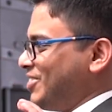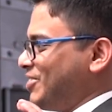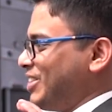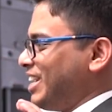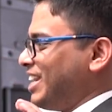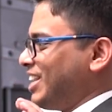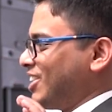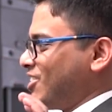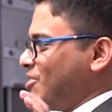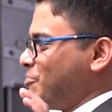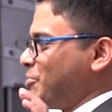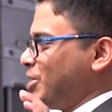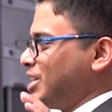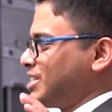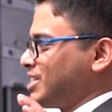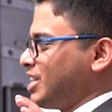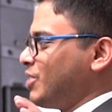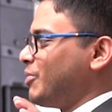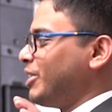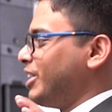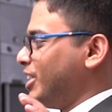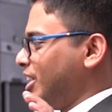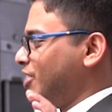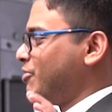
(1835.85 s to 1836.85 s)
in a
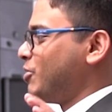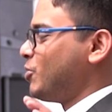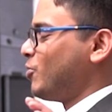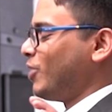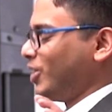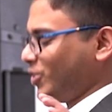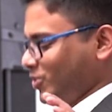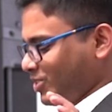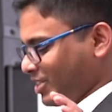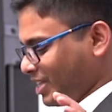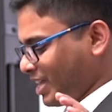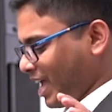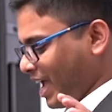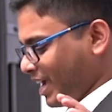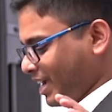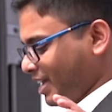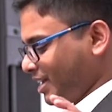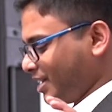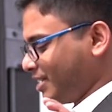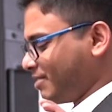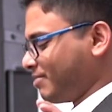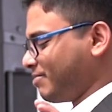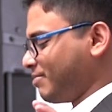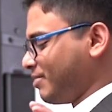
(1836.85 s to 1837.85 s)
computational way. If you want to see,
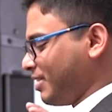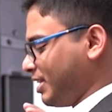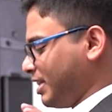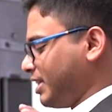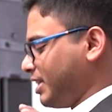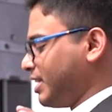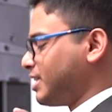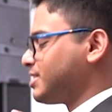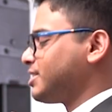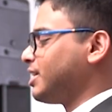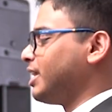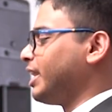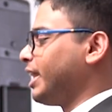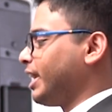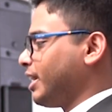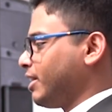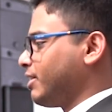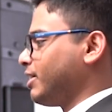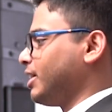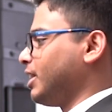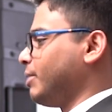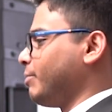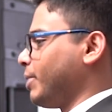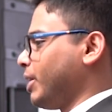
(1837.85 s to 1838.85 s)
there's a link
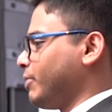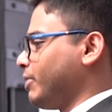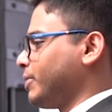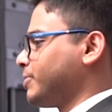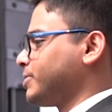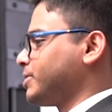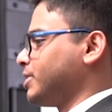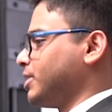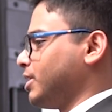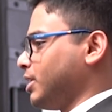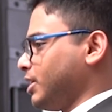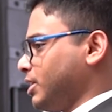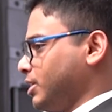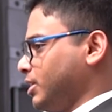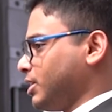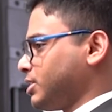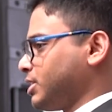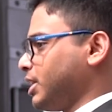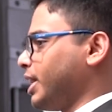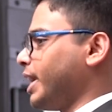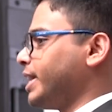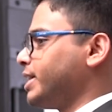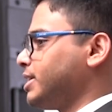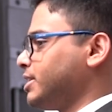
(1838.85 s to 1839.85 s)
in my in the
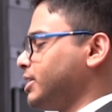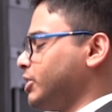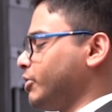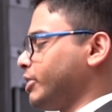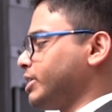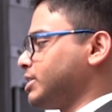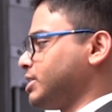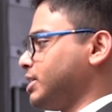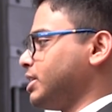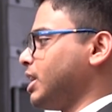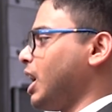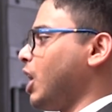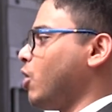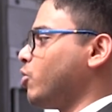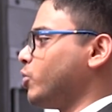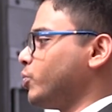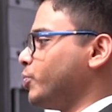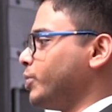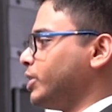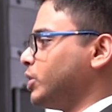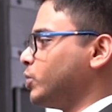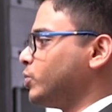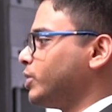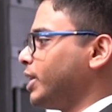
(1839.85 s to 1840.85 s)
slide. You can see how do
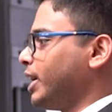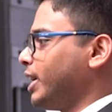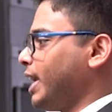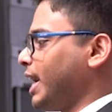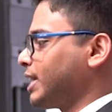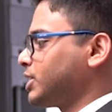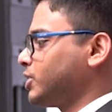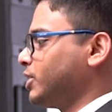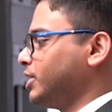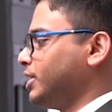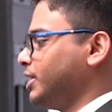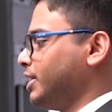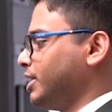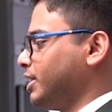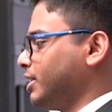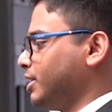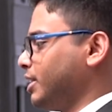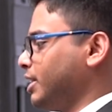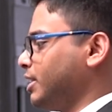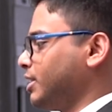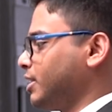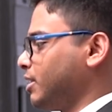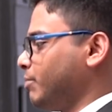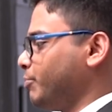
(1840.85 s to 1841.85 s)
we do that, actually,
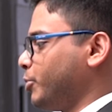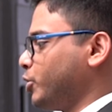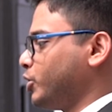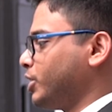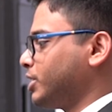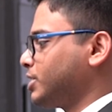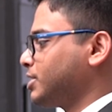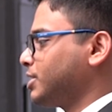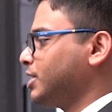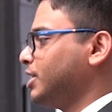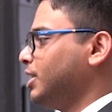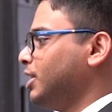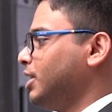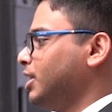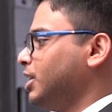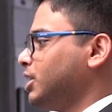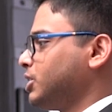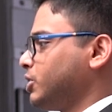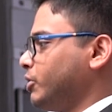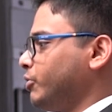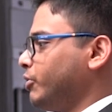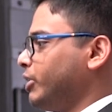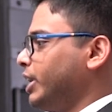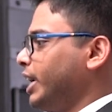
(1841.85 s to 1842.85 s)
in computers.
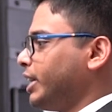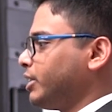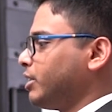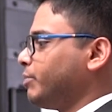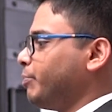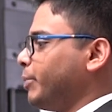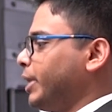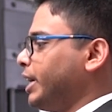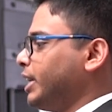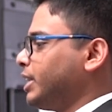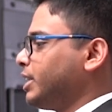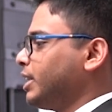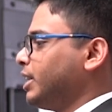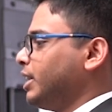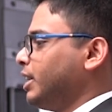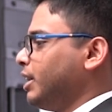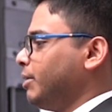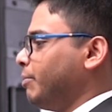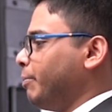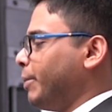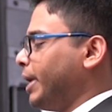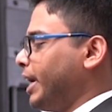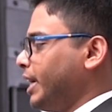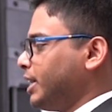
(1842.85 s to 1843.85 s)
So you let it mate
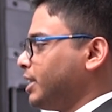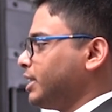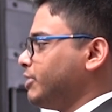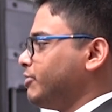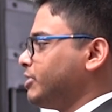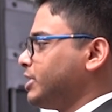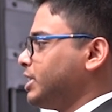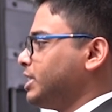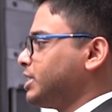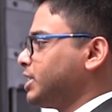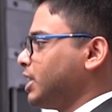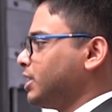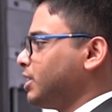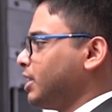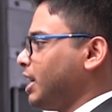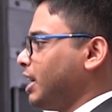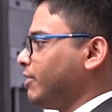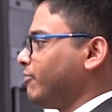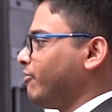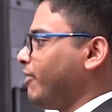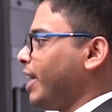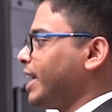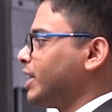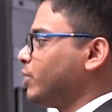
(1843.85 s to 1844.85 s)
with each other
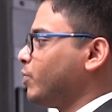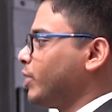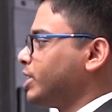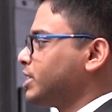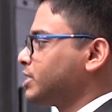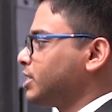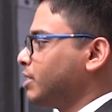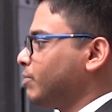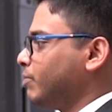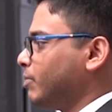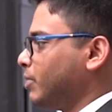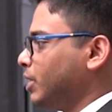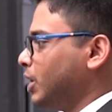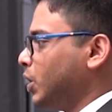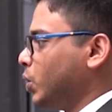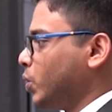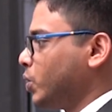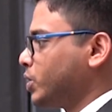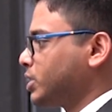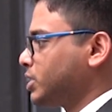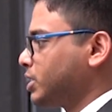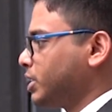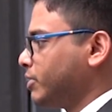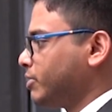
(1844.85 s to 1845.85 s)
and find what is the
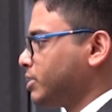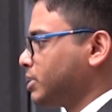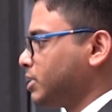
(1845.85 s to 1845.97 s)
lowest